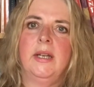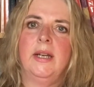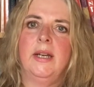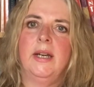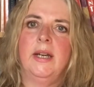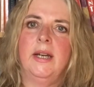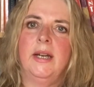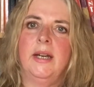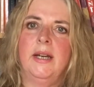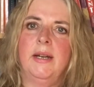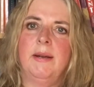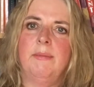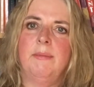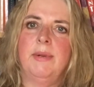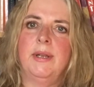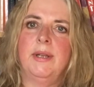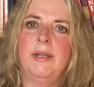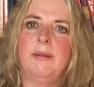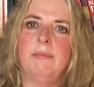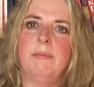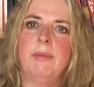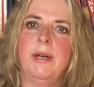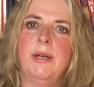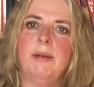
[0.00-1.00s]
at
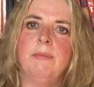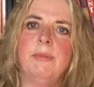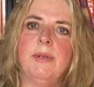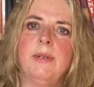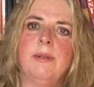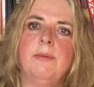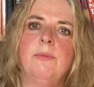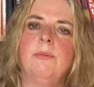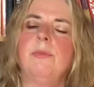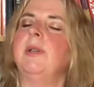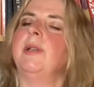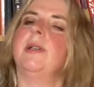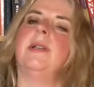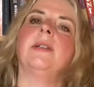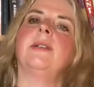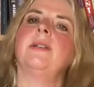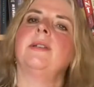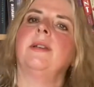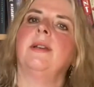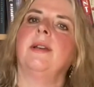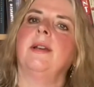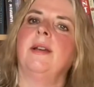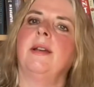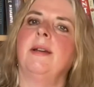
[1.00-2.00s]
the moment
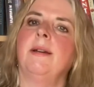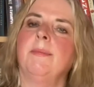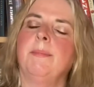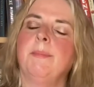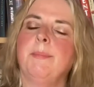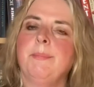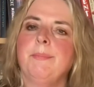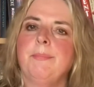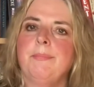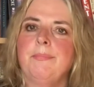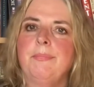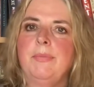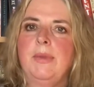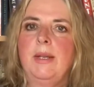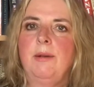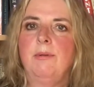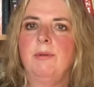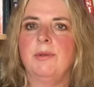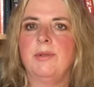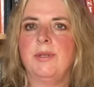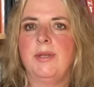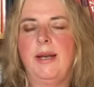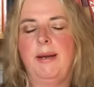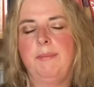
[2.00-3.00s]
witnessing
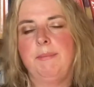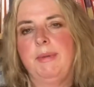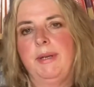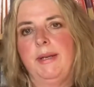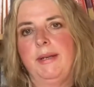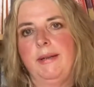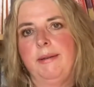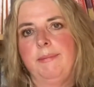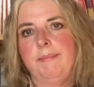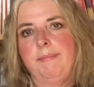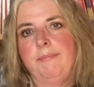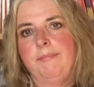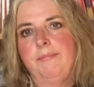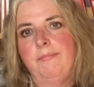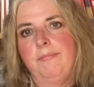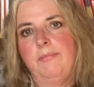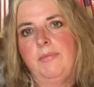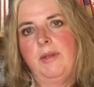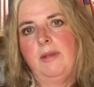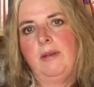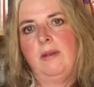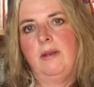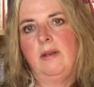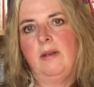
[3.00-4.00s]
what's happening
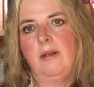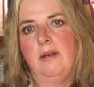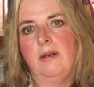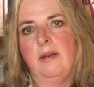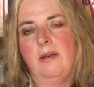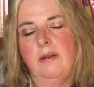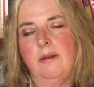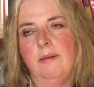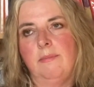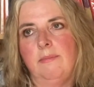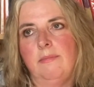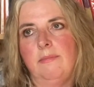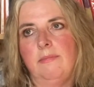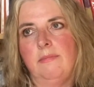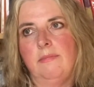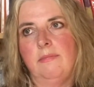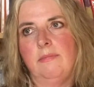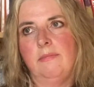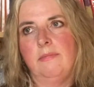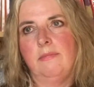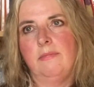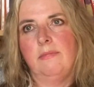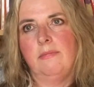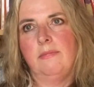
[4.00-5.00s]

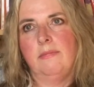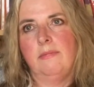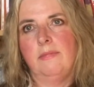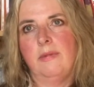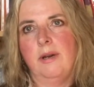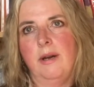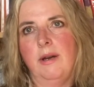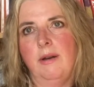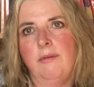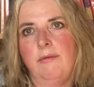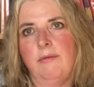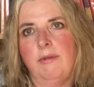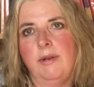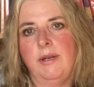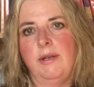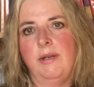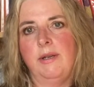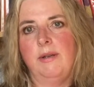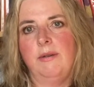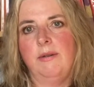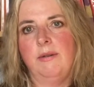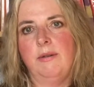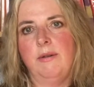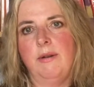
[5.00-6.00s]
over in the
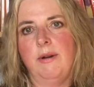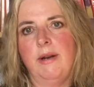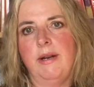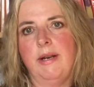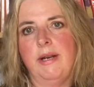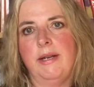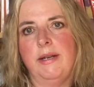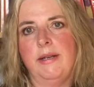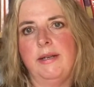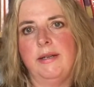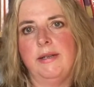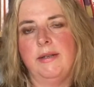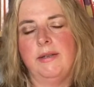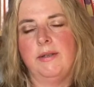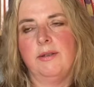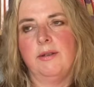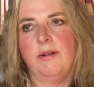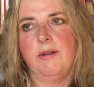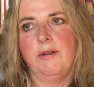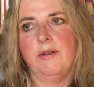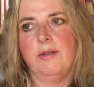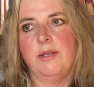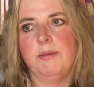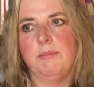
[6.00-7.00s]
Ukraine is
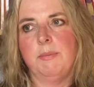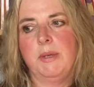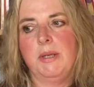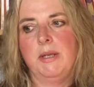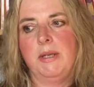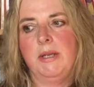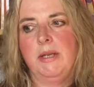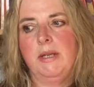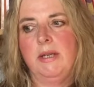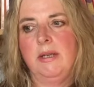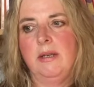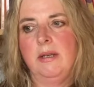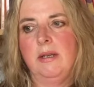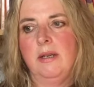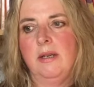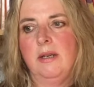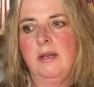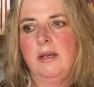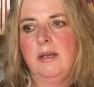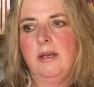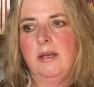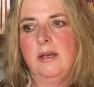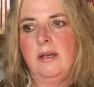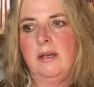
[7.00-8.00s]
going to be
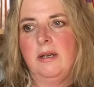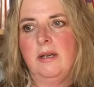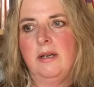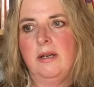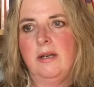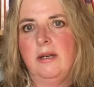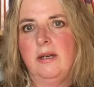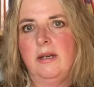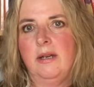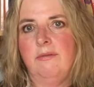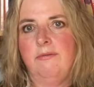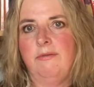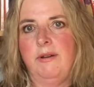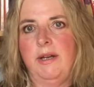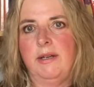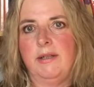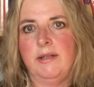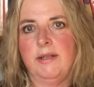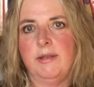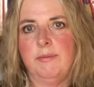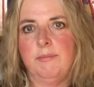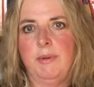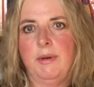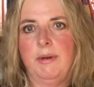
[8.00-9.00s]

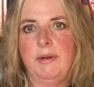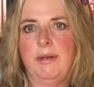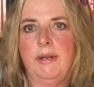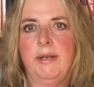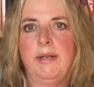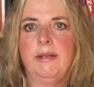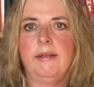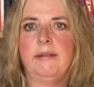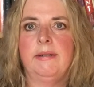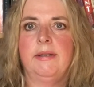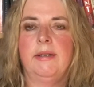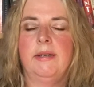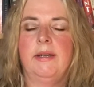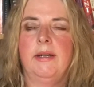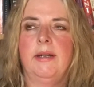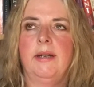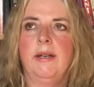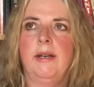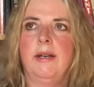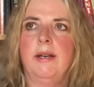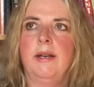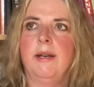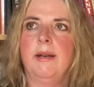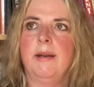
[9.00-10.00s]
affected by it.
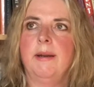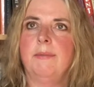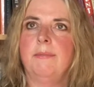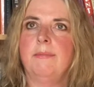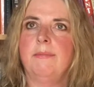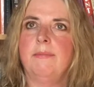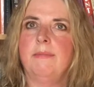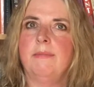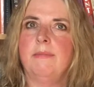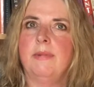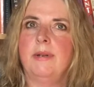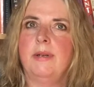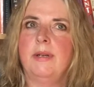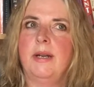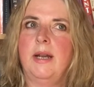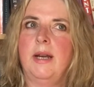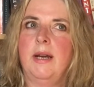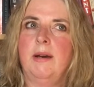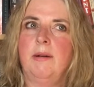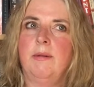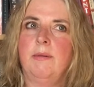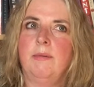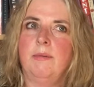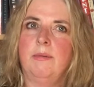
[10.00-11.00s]

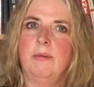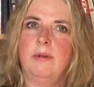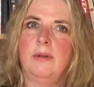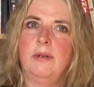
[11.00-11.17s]
Now,